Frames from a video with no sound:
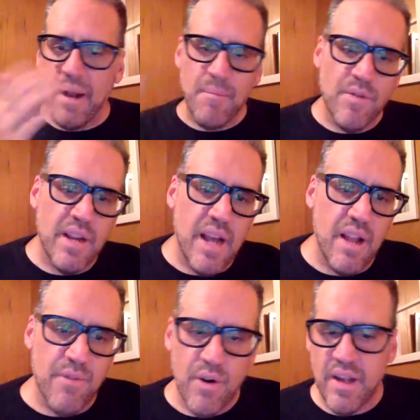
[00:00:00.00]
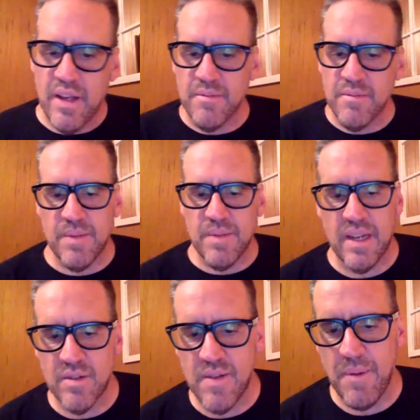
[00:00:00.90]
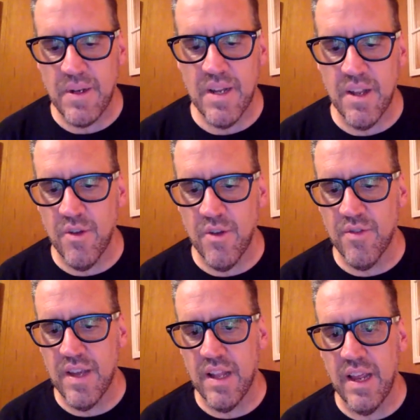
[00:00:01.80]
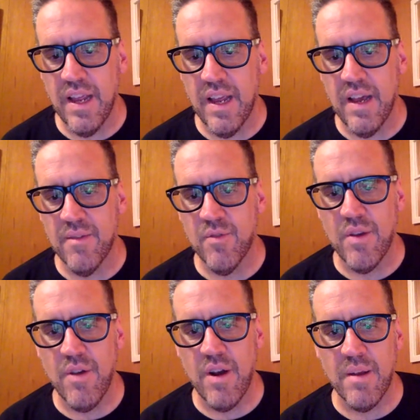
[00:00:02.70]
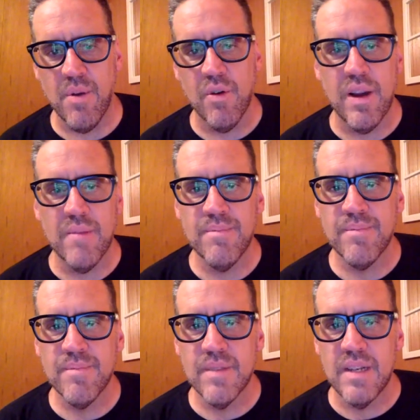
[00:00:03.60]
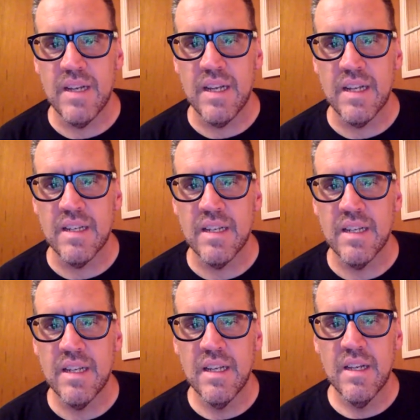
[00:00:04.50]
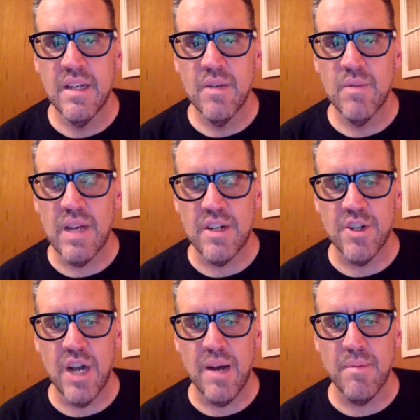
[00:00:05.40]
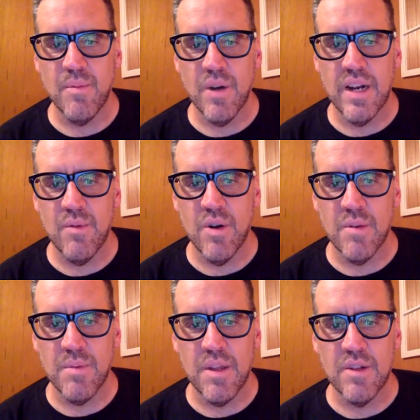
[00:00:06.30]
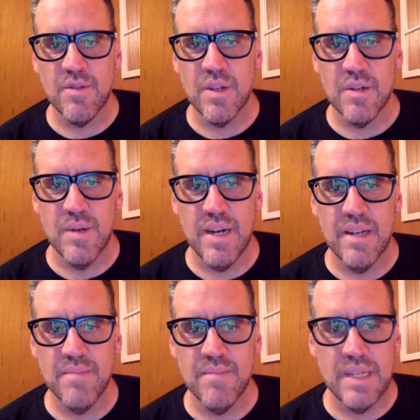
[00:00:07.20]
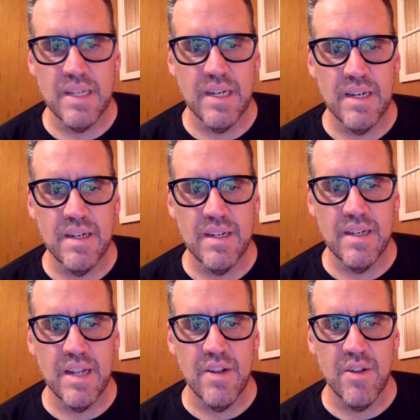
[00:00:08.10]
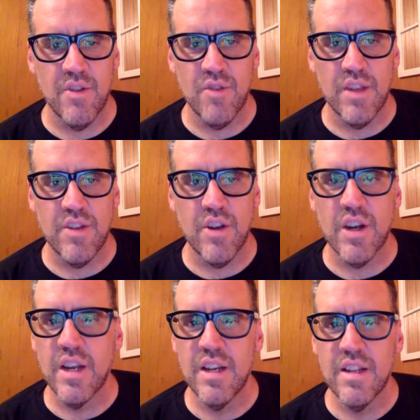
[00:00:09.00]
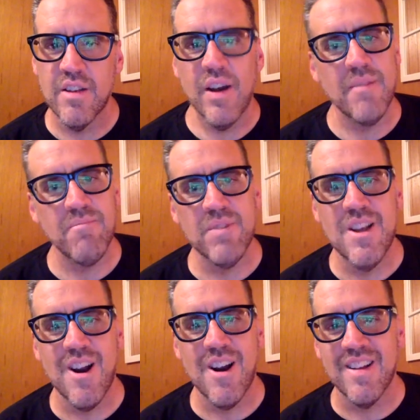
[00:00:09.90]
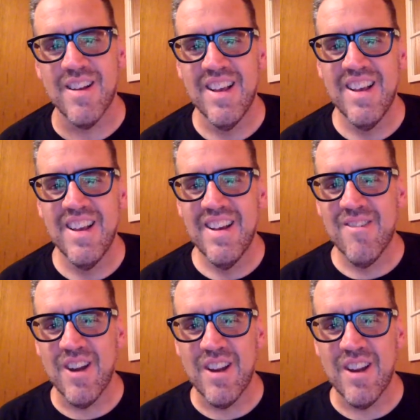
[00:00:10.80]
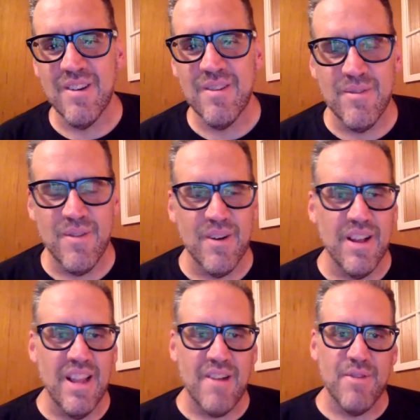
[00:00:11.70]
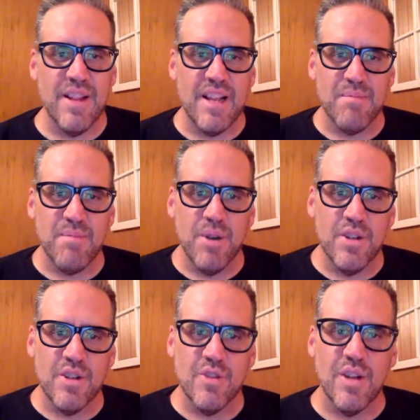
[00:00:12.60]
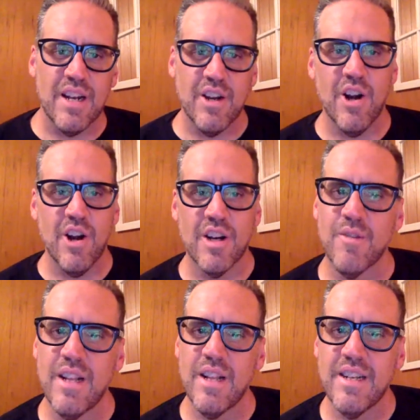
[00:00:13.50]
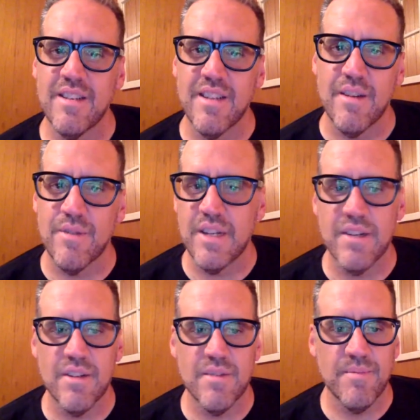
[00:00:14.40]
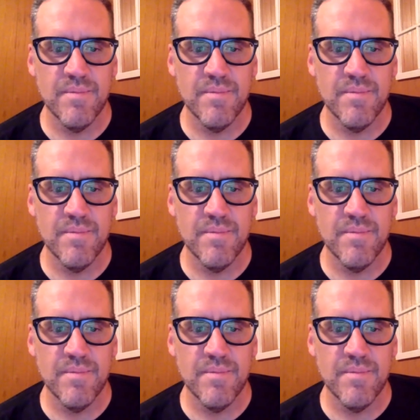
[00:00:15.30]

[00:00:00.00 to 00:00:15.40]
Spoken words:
but I moved to California and I went to the UCLA screenwriting program and got a job working at Warner Brothers for a little while, but neither of those really took. So I started working for a lot of freelance producers, doing a lot of car-related stuff for years.